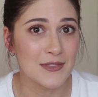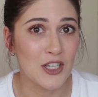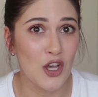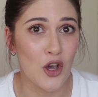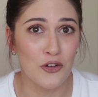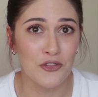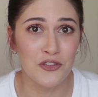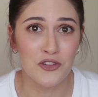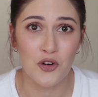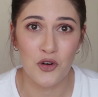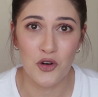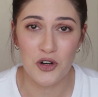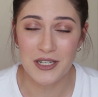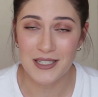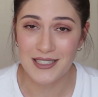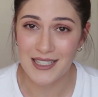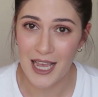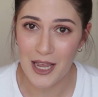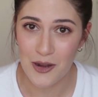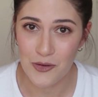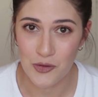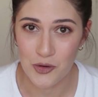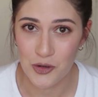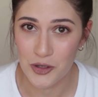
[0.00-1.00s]
of course
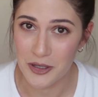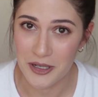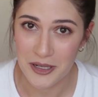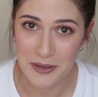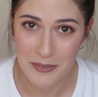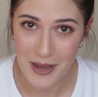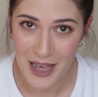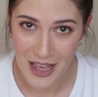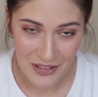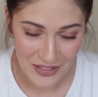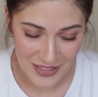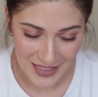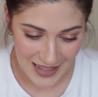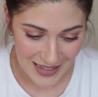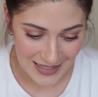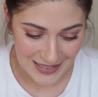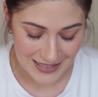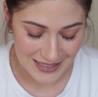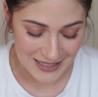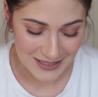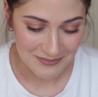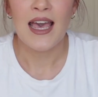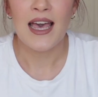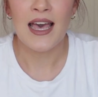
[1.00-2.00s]
I worry about
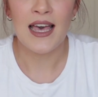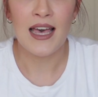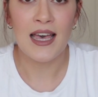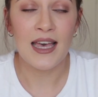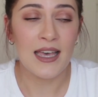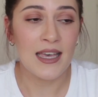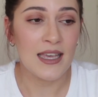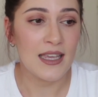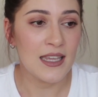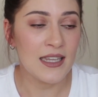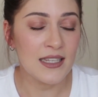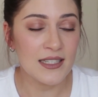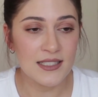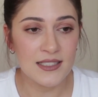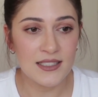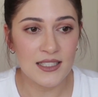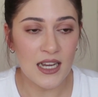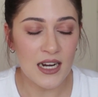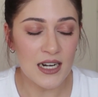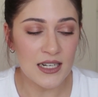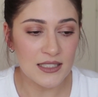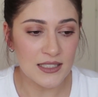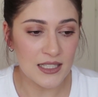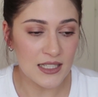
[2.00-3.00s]
that. He
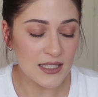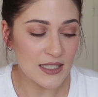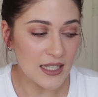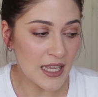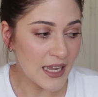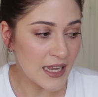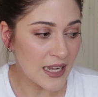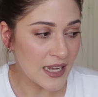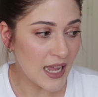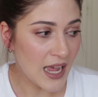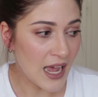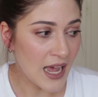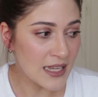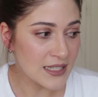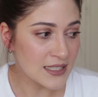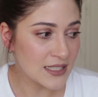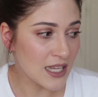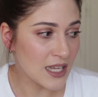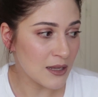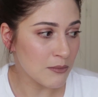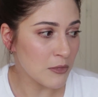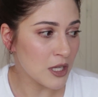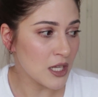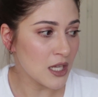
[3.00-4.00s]
started like
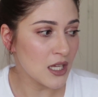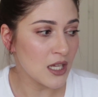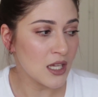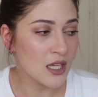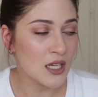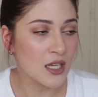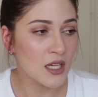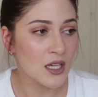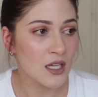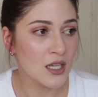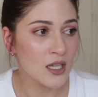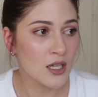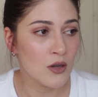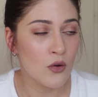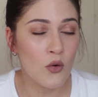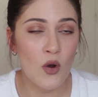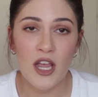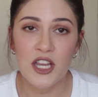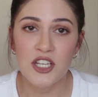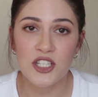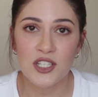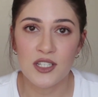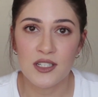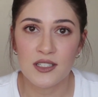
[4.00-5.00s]
asking me
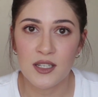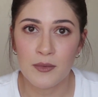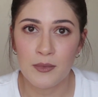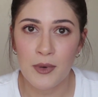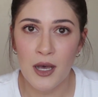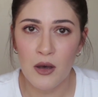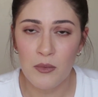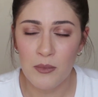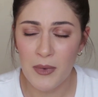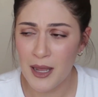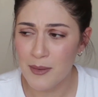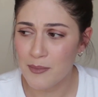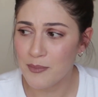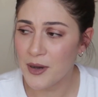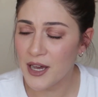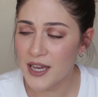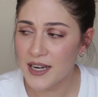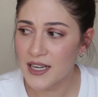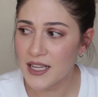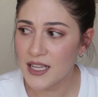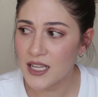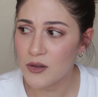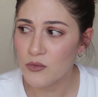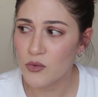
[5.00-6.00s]
questions about my
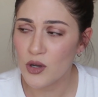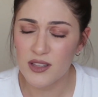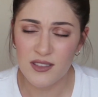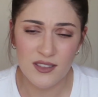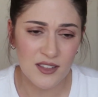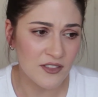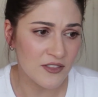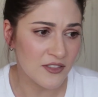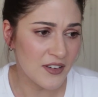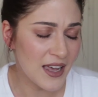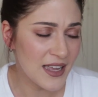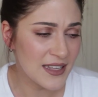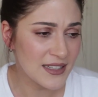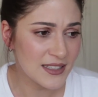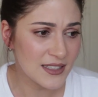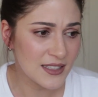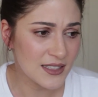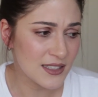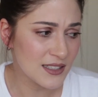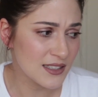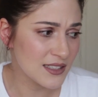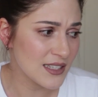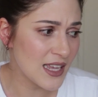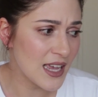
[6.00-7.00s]
bunny, what the
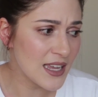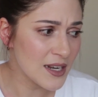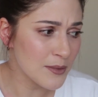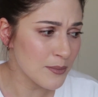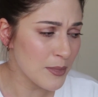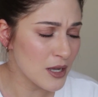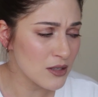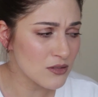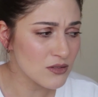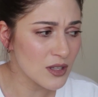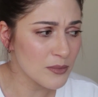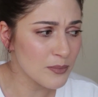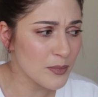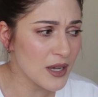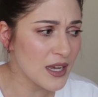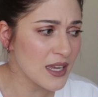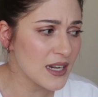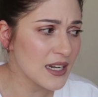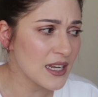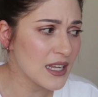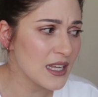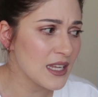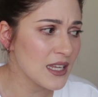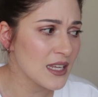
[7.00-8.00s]
vet said about the
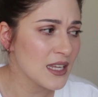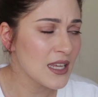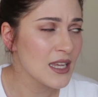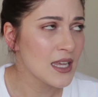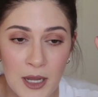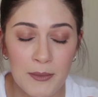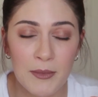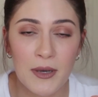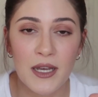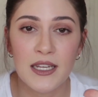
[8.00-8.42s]
bunny. My